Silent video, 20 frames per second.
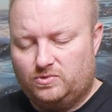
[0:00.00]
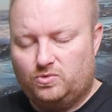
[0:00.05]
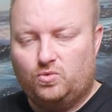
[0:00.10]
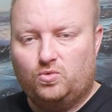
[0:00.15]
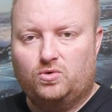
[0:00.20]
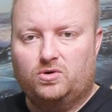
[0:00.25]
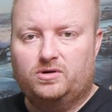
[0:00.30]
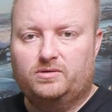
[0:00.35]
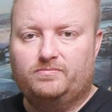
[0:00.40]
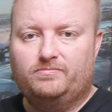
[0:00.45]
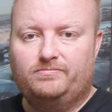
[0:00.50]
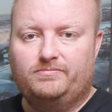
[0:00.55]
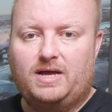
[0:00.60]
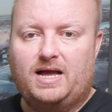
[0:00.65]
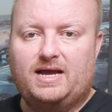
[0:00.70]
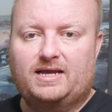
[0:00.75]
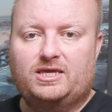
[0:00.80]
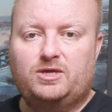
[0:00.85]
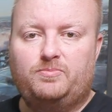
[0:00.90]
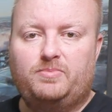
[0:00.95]
or
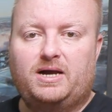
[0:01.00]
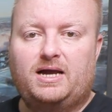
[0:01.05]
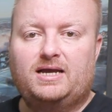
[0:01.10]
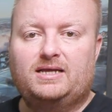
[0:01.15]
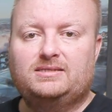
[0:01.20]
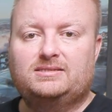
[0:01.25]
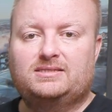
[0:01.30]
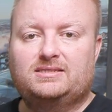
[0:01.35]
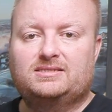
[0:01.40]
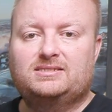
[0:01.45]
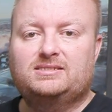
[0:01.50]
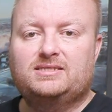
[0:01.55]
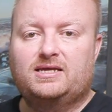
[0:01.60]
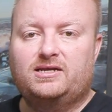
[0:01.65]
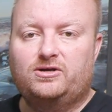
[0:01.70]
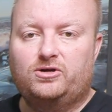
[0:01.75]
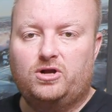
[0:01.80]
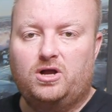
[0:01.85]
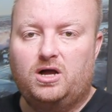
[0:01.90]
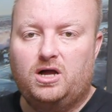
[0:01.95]
occupies the
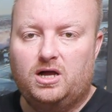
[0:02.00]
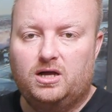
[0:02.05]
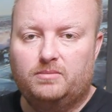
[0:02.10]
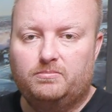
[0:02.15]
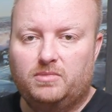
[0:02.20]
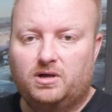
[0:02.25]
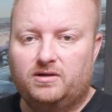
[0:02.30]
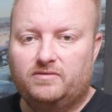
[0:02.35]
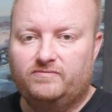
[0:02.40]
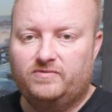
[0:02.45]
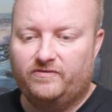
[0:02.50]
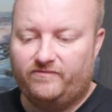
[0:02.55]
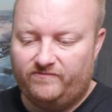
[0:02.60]
center hub of the